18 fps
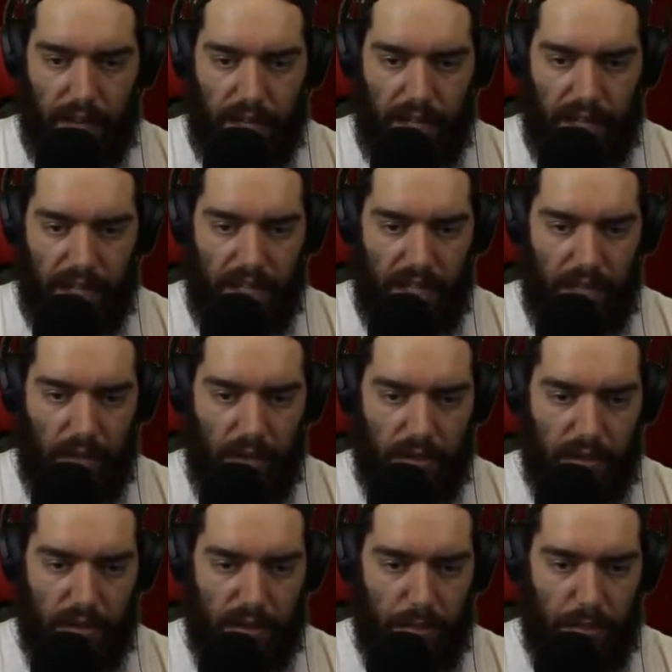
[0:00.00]
to
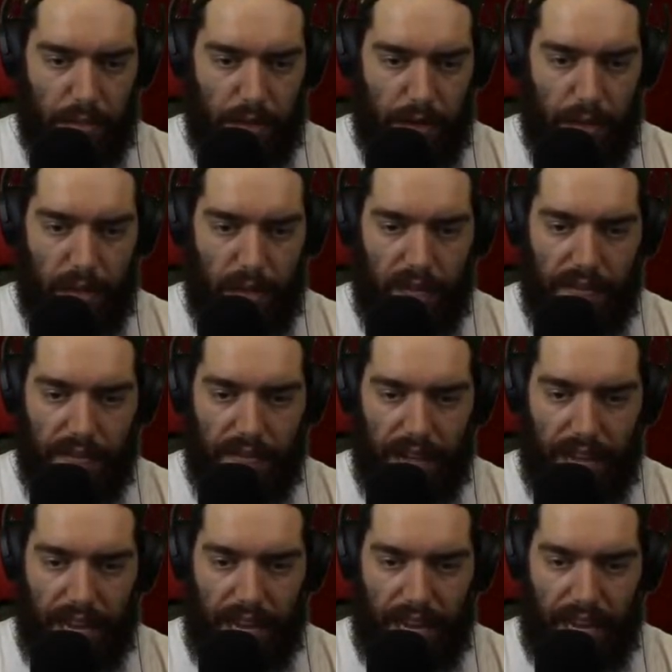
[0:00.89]
continuously pre-buff,
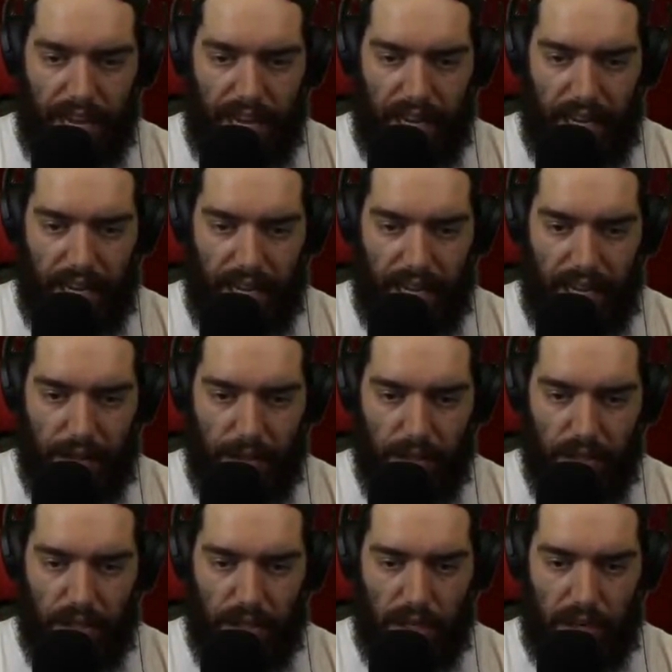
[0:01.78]
and it
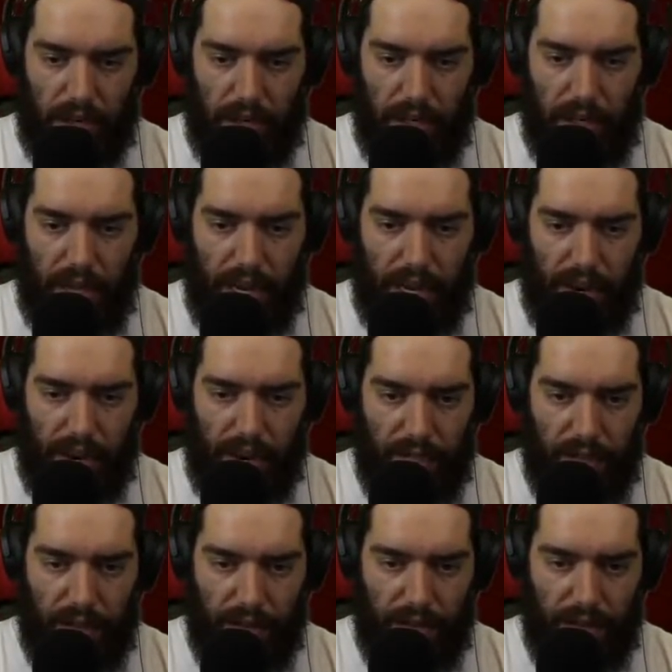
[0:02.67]
was slowing down
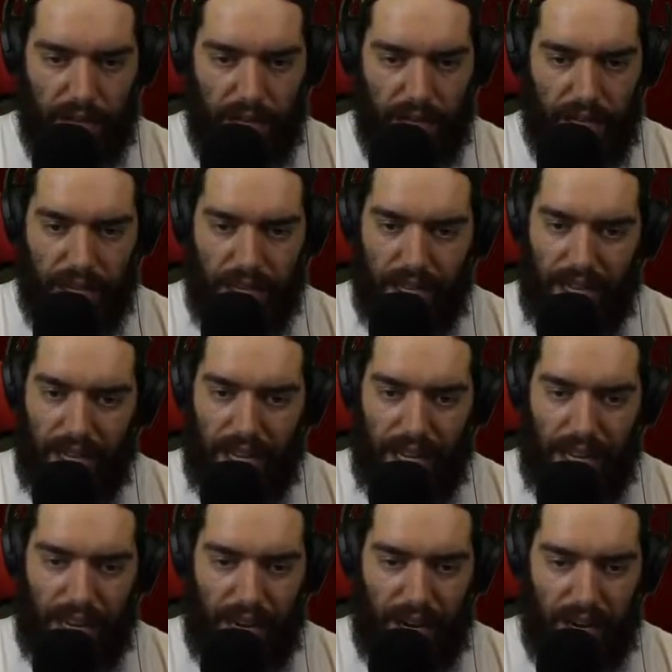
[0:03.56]
everything,
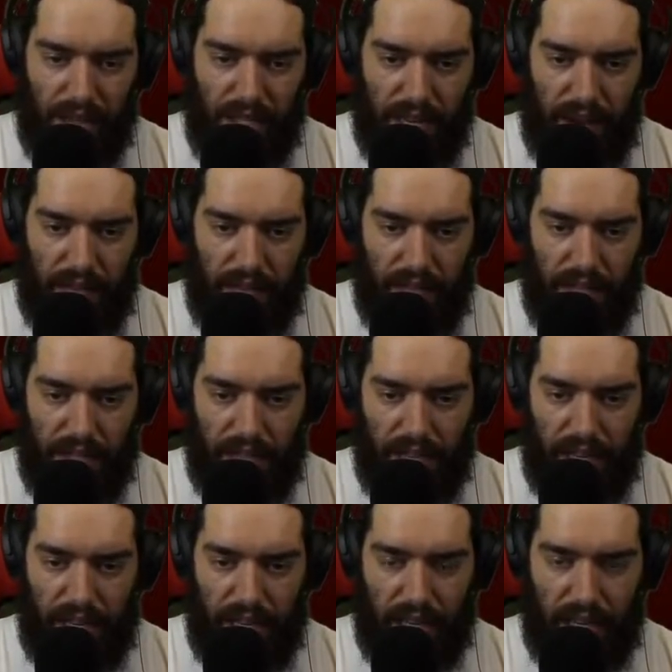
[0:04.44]
and I was having to
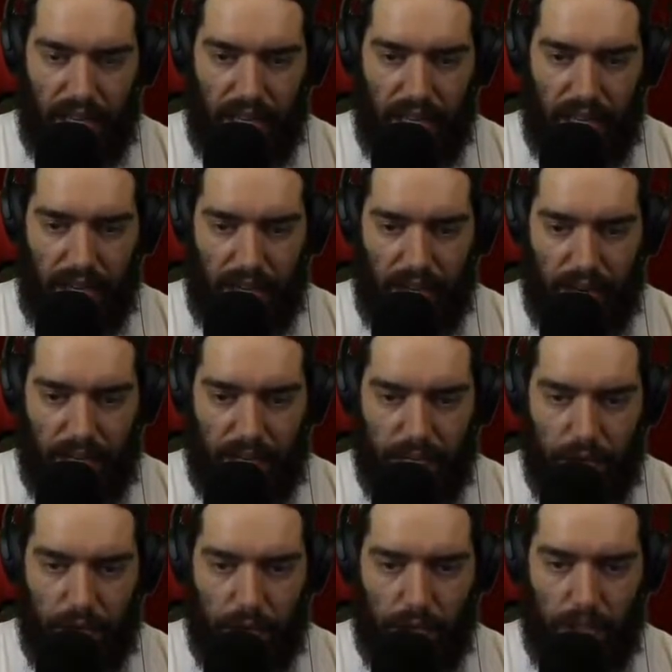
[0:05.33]
take
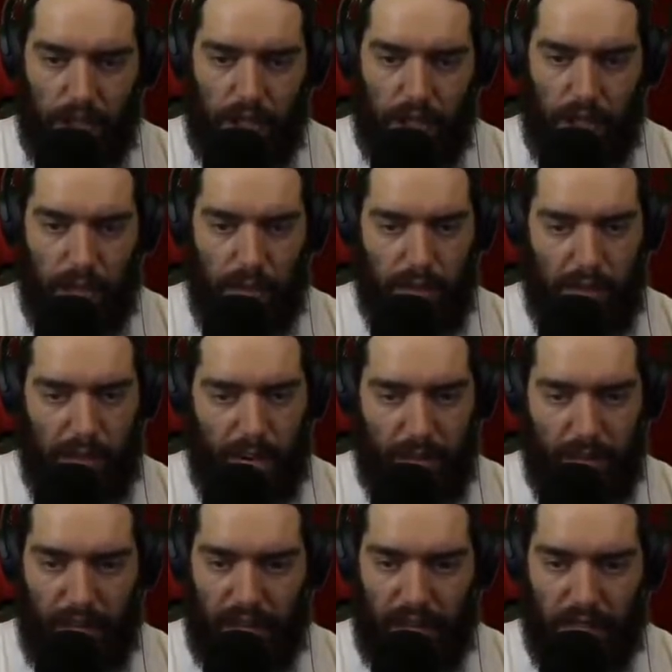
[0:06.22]
Grand Charms out
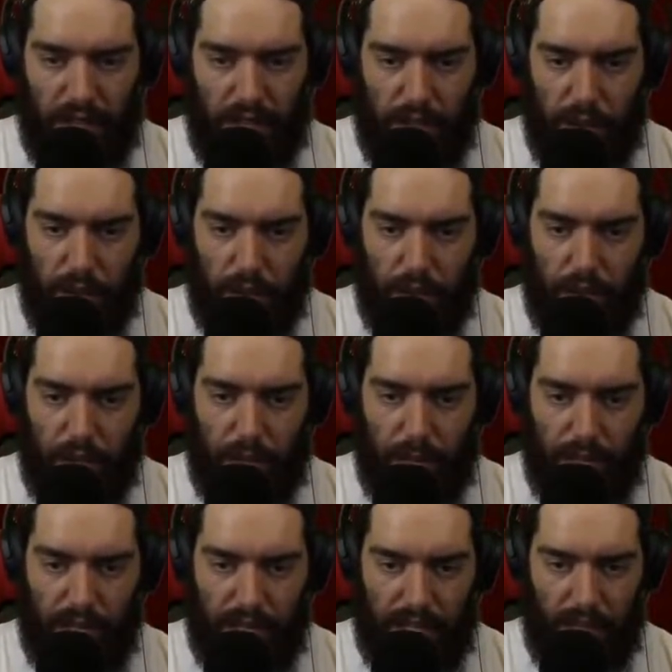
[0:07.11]
of my inventory to
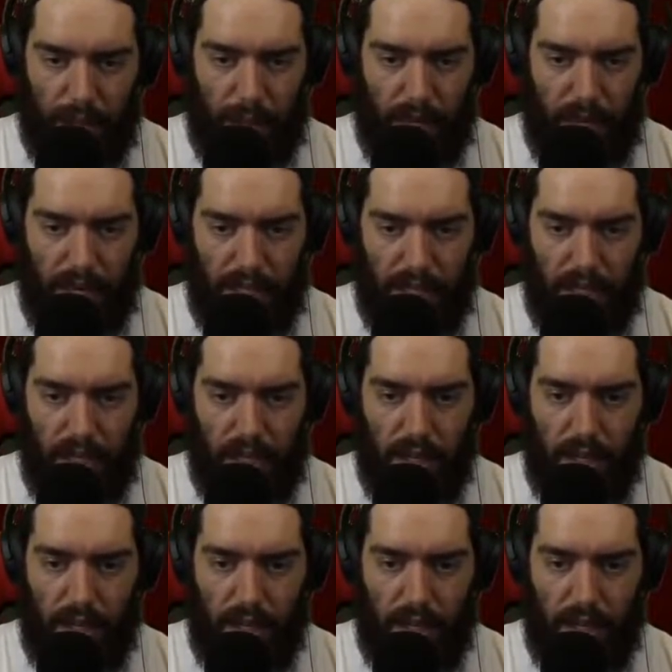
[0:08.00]
make space